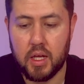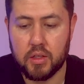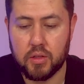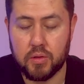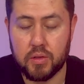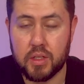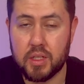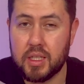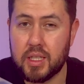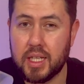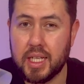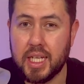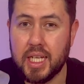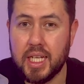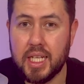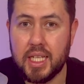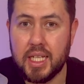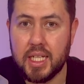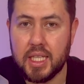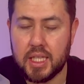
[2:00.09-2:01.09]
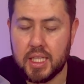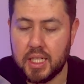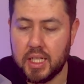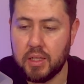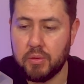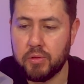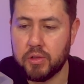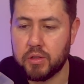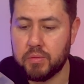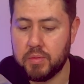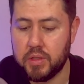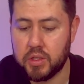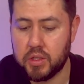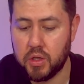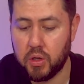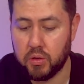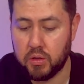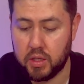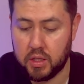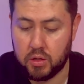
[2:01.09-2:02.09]
So this is the EDT, which means
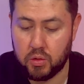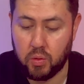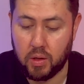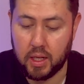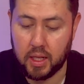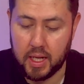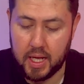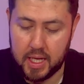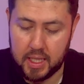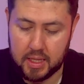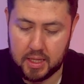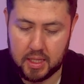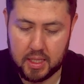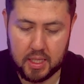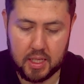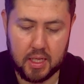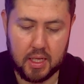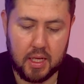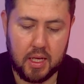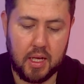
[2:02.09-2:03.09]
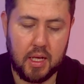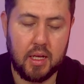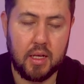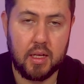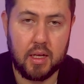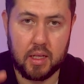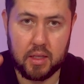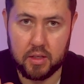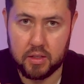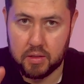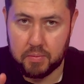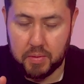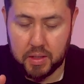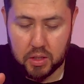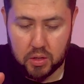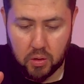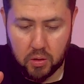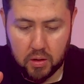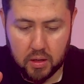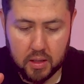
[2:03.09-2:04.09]
eau de toilette. It doesn't mean
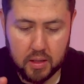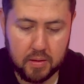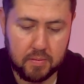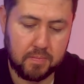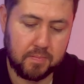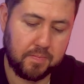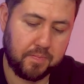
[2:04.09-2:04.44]
toilet.